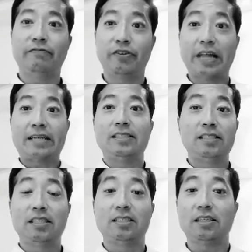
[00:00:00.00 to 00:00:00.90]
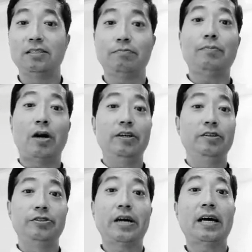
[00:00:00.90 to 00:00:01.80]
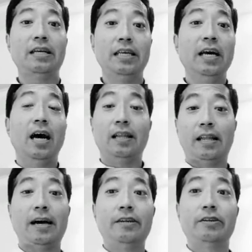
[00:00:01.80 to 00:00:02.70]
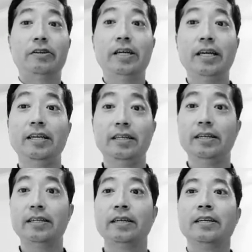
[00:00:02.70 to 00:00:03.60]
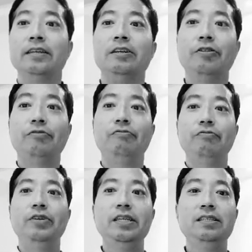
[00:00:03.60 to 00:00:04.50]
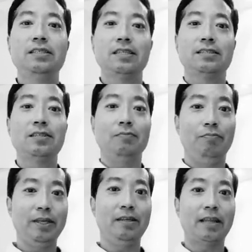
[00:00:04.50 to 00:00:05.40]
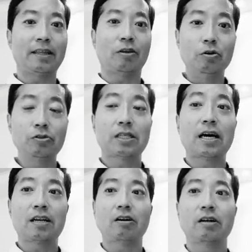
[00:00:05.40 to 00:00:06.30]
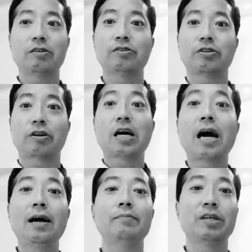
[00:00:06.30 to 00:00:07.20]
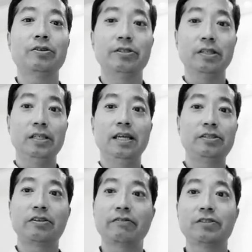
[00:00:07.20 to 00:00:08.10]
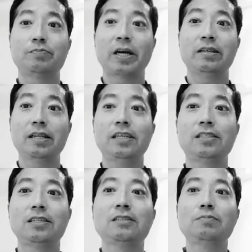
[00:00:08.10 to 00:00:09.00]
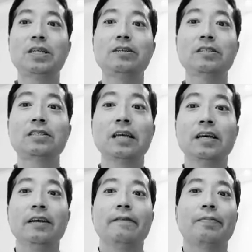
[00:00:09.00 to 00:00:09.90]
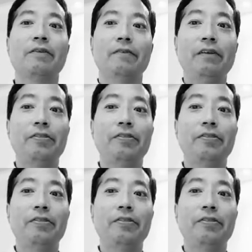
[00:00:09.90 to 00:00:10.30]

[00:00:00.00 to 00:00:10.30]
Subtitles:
for that decision? Is Mario Draghi a liar or an idiot? The reason to me that those kind of articles are comical in the nature of their speculation is because the